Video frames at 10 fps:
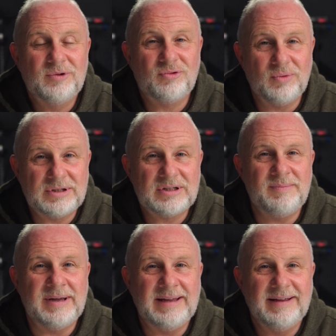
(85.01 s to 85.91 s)

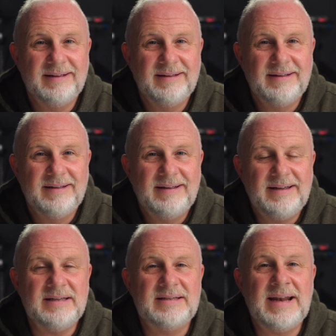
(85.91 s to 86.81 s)
Trust me."
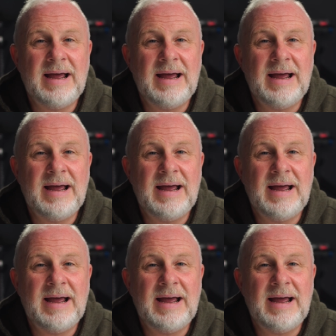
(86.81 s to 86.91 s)
He said,